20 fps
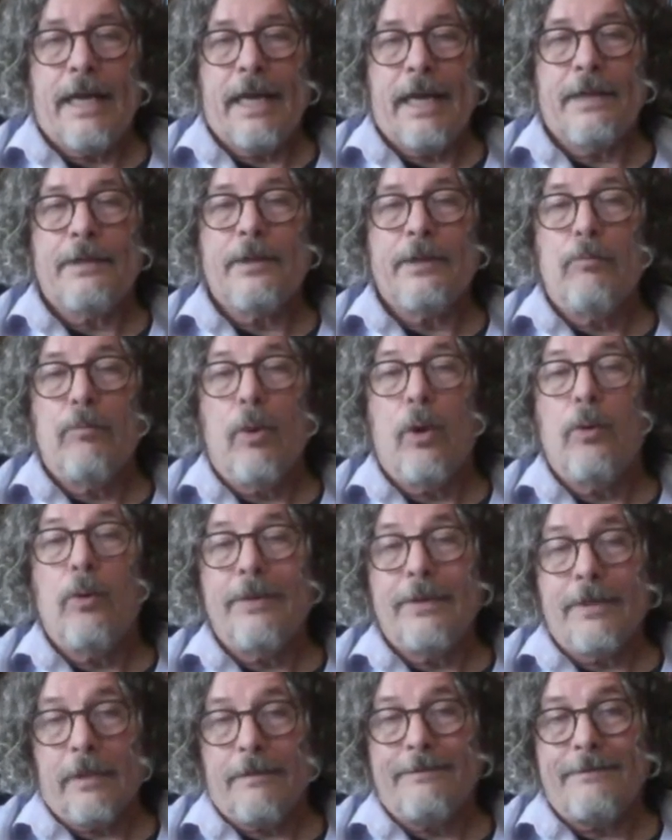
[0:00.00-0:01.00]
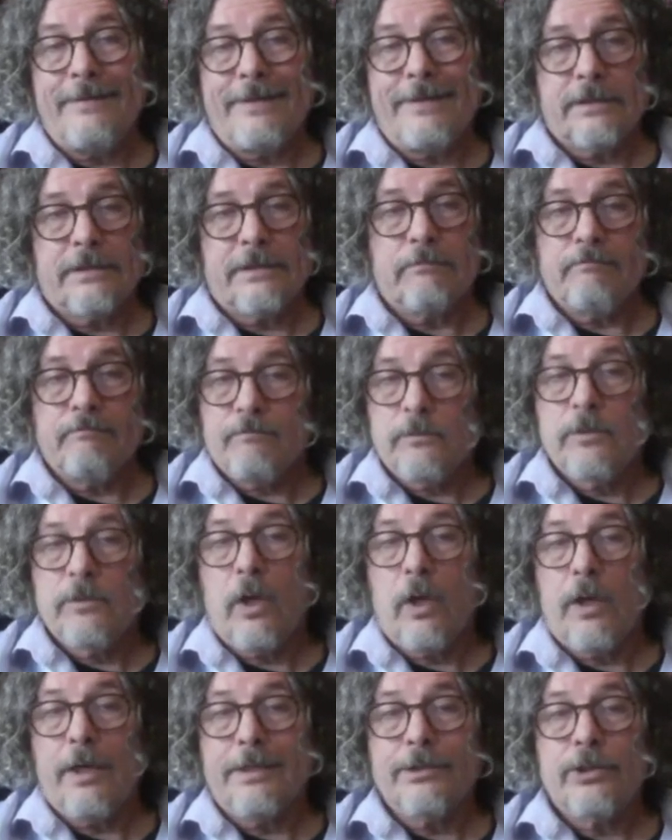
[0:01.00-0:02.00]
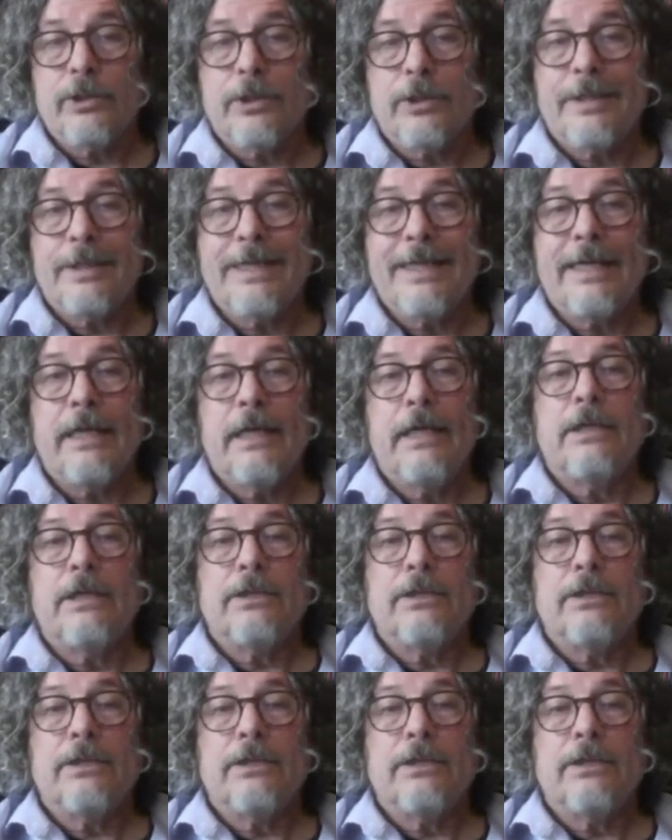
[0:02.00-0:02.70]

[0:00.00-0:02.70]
at the moment of this gong journey.